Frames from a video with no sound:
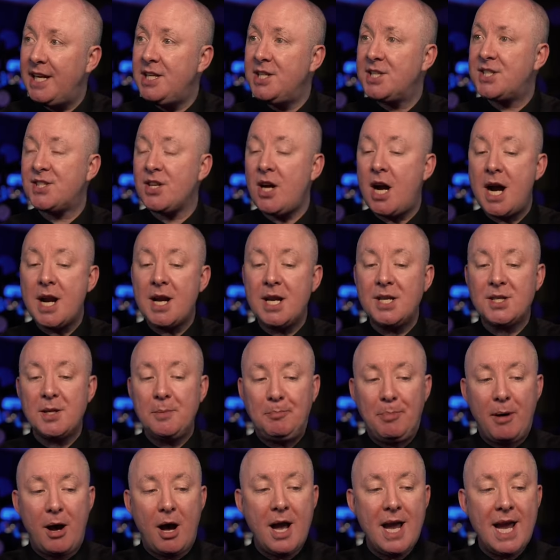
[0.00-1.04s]
Insiders
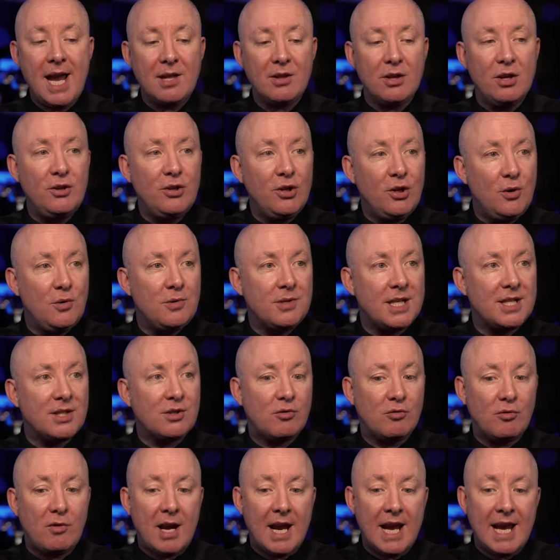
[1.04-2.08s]
are buying. The news is
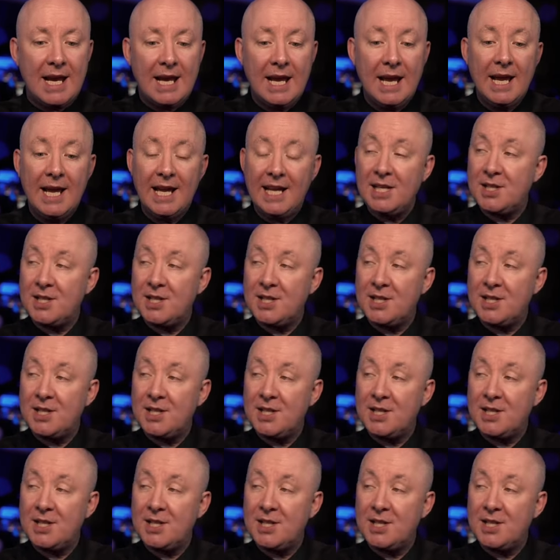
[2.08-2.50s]
great.